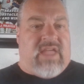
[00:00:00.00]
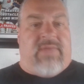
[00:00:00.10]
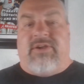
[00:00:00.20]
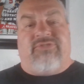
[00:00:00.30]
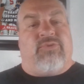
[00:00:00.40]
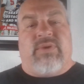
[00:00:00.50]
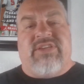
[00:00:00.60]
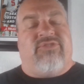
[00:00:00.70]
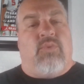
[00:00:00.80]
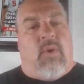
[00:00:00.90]
And there's a
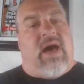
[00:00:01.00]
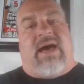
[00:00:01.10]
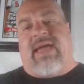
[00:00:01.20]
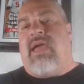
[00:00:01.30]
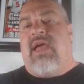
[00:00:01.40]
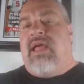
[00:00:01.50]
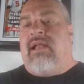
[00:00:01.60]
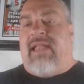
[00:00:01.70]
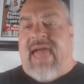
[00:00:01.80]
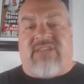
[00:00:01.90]
reason why
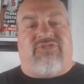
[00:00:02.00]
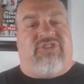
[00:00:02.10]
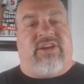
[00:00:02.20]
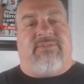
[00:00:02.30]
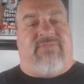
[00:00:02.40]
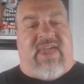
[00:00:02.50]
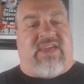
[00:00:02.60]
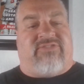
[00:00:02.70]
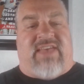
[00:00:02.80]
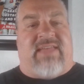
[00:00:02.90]
last year
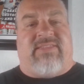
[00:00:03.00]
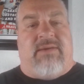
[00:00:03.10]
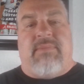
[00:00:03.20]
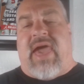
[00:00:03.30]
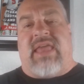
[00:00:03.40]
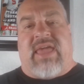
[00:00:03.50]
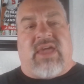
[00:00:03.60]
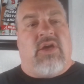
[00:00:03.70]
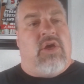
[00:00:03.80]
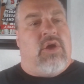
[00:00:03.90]
Vegas had them at
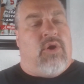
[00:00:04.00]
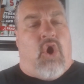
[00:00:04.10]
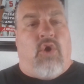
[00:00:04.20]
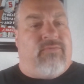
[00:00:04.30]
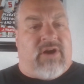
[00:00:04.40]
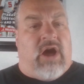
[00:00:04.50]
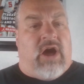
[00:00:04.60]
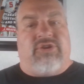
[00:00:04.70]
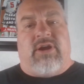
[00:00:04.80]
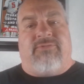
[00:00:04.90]
a
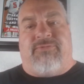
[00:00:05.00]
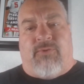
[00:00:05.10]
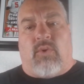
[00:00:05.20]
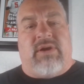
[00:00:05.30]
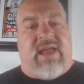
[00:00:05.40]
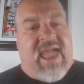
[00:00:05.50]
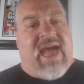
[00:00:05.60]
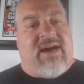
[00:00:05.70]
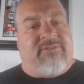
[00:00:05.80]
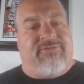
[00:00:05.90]
over-under of
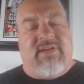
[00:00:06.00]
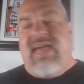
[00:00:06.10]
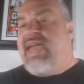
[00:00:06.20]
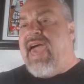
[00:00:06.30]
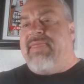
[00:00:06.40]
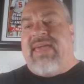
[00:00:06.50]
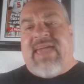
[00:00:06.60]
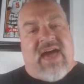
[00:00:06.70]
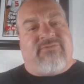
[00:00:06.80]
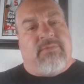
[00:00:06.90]
4.5, and they
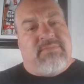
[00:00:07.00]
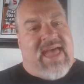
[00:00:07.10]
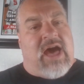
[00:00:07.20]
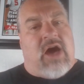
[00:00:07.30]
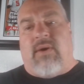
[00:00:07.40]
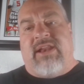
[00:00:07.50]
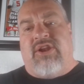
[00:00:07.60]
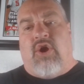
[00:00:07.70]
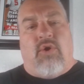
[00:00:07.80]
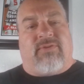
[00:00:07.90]
have them now at
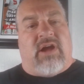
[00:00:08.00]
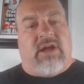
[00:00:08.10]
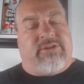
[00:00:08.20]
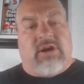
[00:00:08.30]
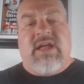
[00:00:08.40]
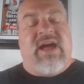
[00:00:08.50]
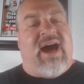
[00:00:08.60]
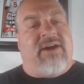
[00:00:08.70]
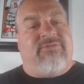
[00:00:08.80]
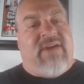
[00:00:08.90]
an over-under
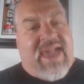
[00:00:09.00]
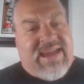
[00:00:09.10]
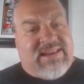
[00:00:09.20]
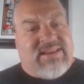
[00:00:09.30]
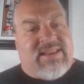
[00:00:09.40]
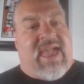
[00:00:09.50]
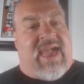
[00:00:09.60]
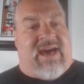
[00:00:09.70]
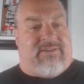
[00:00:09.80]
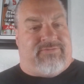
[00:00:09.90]
of
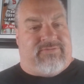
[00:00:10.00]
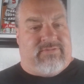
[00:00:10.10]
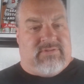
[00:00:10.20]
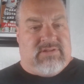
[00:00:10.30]
8.5.